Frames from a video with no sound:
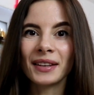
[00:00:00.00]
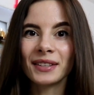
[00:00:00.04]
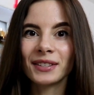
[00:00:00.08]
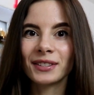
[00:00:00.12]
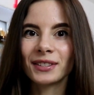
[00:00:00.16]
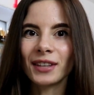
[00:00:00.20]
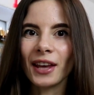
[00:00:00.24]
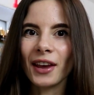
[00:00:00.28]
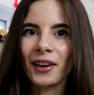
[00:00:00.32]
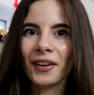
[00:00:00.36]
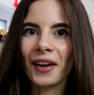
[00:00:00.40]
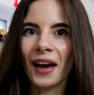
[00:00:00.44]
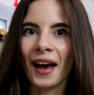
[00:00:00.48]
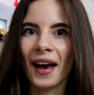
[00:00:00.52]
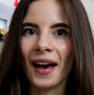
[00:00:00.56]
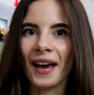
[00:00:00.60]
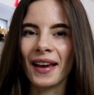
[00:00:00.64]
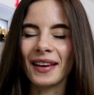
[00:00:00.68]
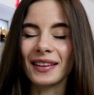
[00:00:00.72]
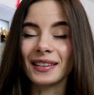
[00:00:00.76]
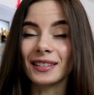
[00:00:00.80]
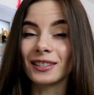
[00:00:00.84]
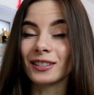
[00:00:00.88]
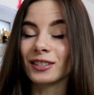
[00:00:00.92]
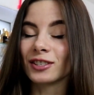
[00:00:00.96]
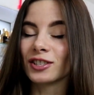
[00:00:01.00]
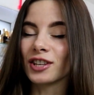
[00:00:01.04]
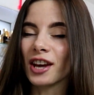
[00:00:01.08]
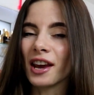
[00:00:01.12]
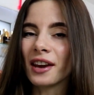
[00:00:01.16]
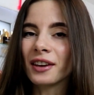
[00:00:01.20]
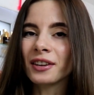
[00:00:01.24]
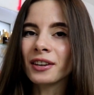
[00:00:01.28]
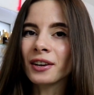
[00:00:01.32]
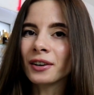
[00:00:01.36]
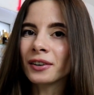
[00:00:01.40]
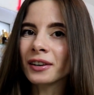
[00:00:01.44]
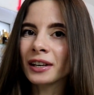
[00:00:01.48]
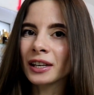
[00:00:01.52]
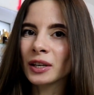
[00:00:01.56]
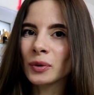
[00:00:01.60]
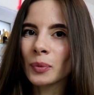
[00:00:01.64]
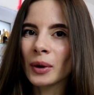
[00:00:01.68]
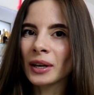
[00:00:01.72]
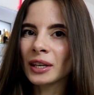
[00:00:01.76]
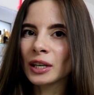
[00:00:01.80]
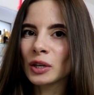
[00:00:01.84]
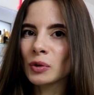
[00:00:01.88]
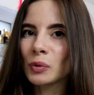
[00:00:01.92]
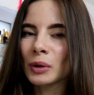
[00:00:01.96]
So guys, January
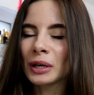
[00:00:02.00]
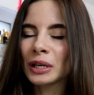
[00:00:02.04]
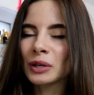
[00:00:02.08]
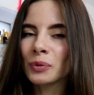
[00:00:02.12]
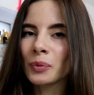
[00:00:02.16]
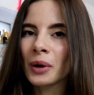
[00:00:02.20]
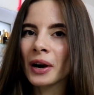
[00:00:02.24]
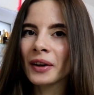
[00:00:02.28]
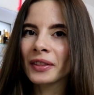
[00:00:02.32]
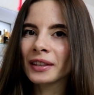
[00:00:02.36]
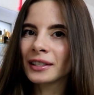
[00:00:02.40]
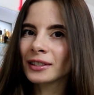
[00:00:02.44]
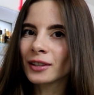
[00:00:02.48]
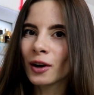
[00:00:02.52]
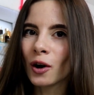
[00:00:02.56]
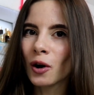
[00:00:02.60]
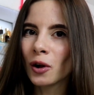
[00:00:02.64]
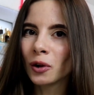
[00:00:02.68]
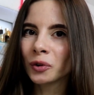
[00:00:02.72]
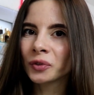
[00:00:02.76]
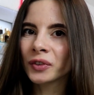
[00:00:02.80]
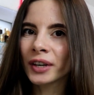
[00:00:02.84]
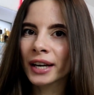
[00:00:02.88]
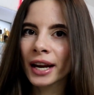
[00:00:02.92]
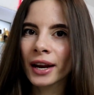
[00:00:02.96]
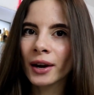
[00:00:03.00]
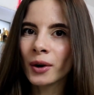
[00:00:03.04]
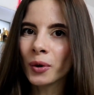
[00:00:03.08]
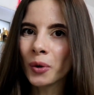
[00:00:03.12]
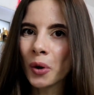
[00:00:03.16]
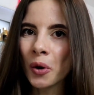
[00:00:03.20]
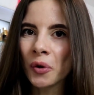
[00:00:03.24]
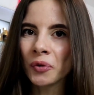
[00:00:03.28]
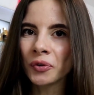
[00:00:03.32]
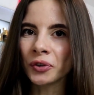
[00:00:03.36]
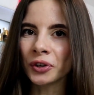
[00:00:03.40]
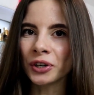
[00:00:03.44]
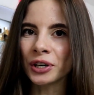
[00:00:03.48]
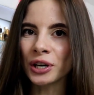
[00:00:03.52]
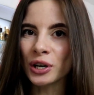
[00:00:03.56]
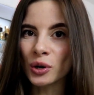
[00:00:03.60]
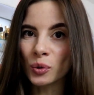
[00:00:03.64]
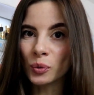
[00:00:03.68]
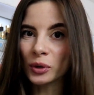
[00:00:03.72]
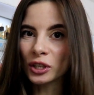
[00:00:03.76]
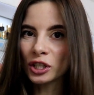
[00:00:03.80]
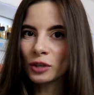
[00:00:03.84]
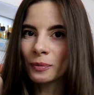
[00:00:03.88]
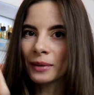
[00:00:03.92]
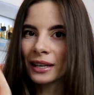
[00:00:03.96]
2021 is already over,
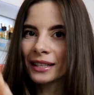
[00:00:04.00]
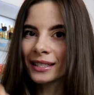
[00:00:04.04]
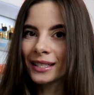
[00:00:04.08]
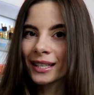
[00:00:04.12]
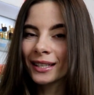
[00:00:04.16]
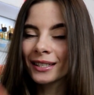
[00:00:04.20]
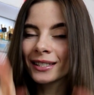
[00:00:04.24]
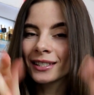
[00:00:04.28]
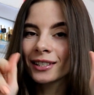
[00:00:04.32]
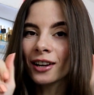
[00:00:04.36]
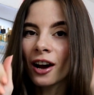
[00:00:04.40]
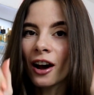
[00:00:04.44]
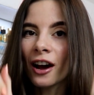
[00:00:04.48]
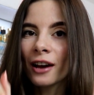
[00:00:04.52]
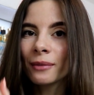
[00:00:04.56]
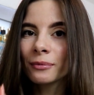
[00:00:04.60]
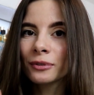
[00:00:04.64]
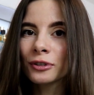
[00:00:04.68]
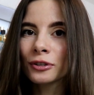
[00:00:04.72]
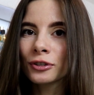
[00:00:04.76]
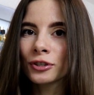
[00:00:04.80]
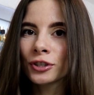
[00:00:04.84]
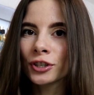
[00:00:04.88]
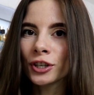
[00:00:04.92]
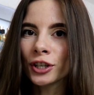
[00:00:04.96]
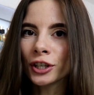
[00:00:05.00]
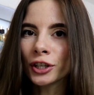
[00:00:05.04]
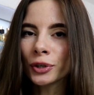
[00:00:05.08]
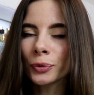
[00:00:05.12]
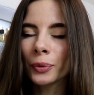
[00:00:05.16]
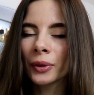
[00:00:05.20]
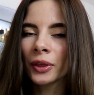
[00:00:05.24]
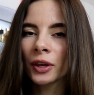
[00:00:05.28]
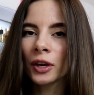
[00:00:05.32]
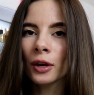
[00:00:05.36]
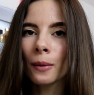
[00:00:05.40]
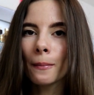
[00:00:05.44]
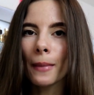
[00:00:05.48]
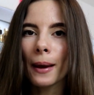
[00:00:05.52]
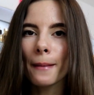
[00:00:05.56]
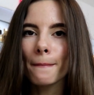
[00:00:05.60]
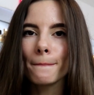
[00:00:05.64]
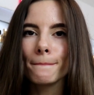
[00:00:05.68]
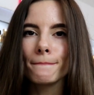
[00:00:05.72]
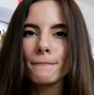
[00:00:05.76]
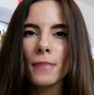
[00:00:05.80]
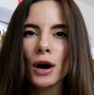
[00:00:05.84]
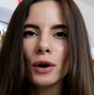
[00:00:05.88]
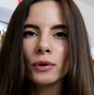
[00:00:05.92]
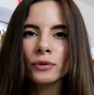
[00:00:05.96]
which means it's time to share with you my
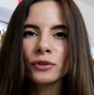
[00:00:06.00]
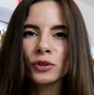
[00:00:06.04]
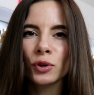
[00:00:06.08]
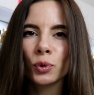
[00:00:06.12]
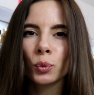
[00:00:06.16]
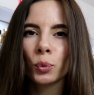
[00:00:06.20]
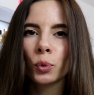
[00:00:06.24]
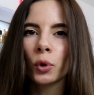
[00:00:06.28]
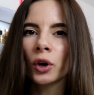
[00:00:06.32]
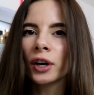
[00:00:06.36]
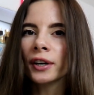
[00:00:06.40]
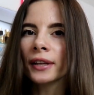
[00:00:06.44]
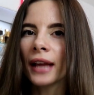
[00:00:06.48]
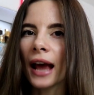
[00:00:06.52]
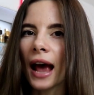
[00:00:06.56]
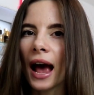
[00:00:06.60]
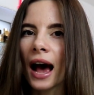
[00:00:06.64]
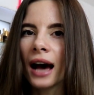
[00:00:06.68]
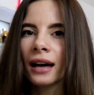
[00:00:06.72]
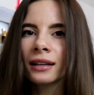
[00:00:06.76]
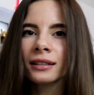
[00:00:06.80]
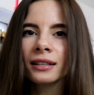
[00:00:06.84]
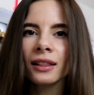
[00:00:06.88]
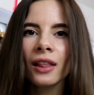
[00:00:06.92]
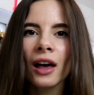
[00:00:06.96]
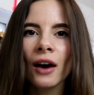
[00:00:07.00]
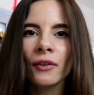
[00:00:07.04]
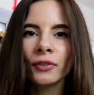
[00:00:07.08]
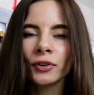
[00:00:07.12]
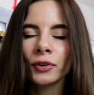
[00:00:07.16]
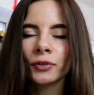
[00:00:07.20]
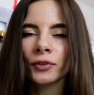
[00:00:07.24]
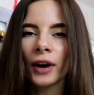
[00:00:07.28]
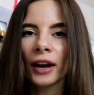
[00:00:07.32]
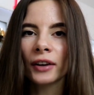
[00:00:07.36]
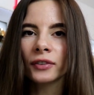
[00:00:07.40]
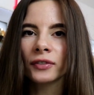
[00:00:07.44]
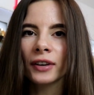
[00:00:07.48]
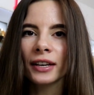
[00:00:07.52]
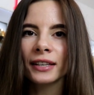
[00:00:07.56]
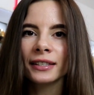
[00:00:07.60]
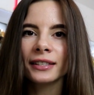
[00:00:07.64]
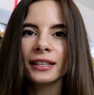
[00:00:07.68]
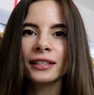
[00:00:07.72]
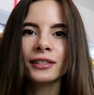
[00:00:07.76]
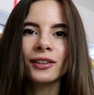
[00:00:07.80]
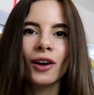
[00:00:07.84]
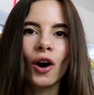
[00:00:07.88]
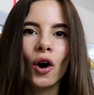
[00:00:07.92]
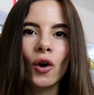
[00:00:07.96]
most worn and loved
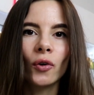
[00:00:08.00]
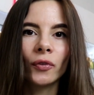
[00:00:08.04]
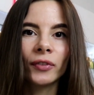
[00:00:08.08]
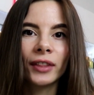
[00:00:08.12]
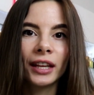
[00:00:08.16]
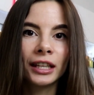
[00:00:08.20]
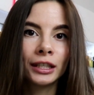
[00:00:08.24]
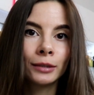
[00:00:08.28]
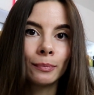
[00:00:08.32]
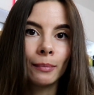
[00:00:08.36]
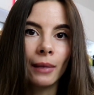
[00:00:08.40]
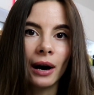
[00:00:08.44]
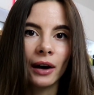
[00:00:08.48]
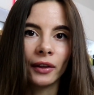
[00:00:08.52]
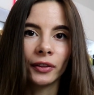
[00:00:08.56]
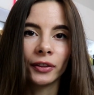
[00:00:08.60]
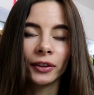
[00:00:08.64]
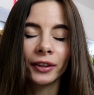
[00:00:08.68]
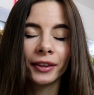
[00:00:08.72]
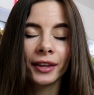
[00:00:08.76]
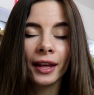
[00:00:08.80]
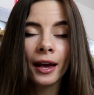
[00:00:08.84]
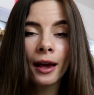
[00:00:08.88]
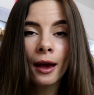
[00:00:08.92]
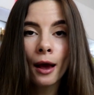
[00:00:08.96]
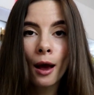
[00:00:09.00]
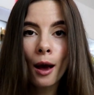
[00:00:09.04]
fragrances of that month.